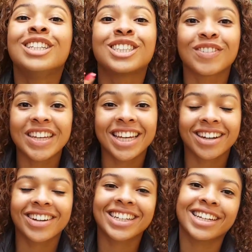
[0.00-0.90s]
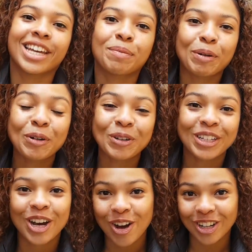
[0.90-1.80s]
So we're here in a neighborhood
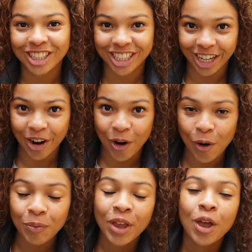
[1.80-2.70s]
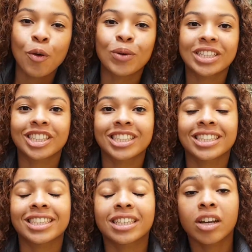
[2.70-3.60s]
called CHICO, which
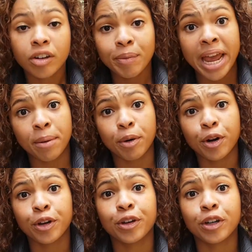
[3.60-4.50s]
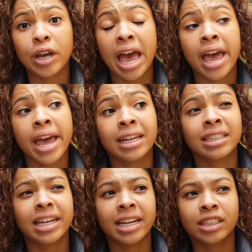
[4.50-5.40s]
is another neighborhood
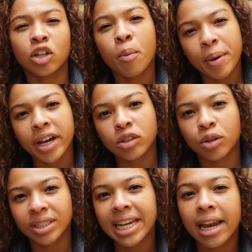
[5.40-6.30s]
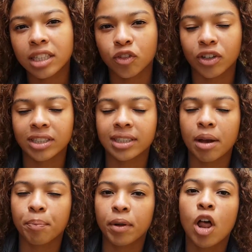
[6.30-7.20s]
and is, compared to Rosales for
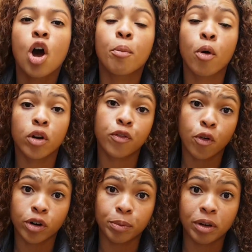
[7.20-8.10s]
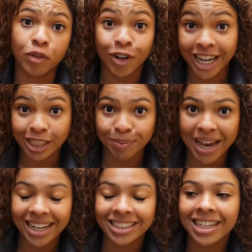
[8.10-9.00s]
example, more affordable for
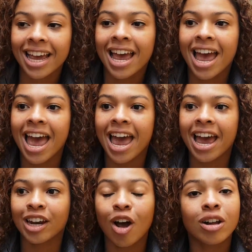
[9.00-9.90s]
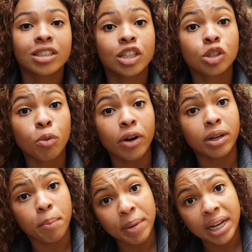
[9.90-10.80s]
expats. And also it's more
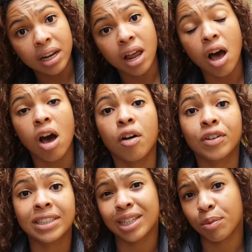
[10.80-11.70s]
in the middle of the city of